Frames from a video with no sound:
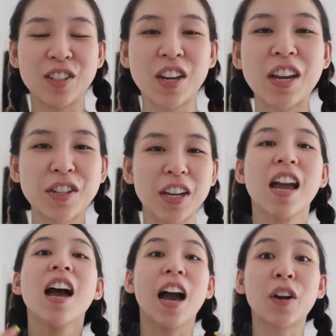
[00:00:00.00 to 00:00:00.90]
it's changing.
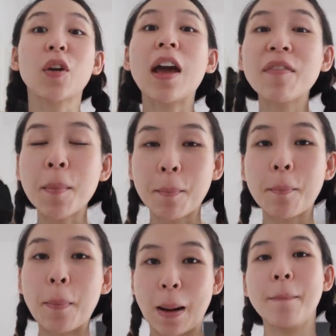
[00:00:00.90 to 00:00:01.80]
I don't have a
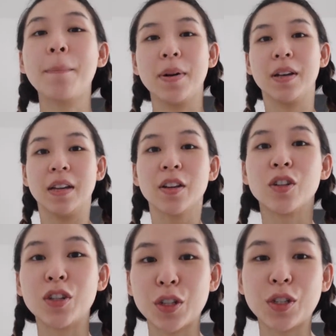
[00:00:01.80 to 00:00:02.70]
bump
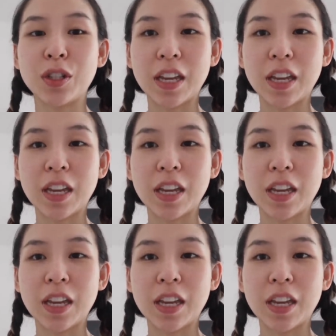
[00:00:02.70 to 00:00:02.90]
just